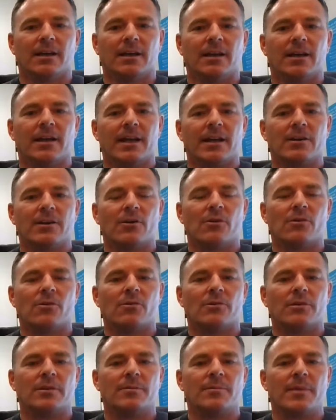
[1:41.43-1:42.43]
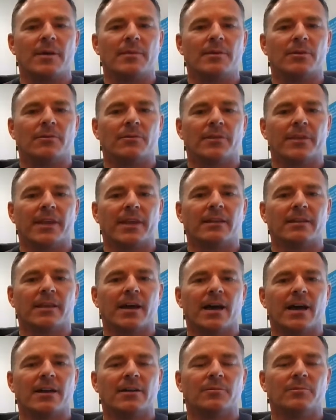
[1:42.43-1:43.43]
And I know you maybe don't think
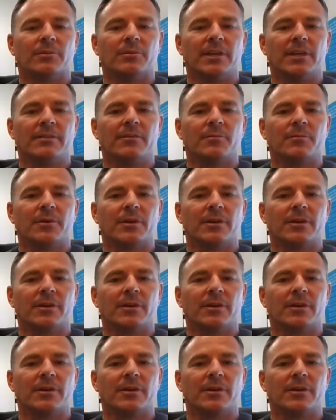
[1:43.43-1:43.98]
that or believe it,